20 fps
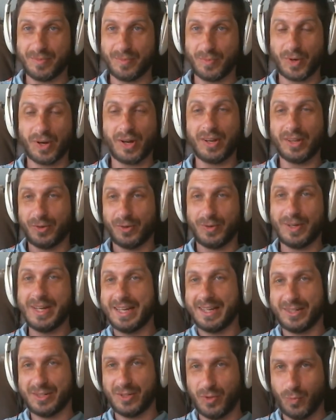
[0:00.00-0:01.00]
We're all
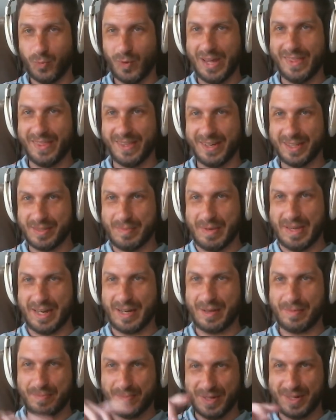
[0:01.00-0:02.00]
agreeing to the way that it's made
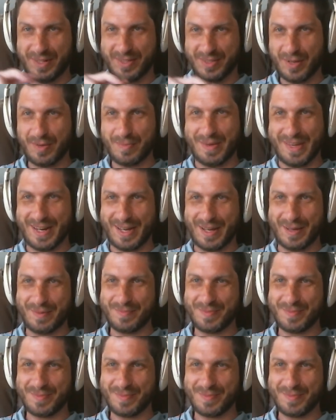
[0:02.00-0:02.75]
up, but it's all made up,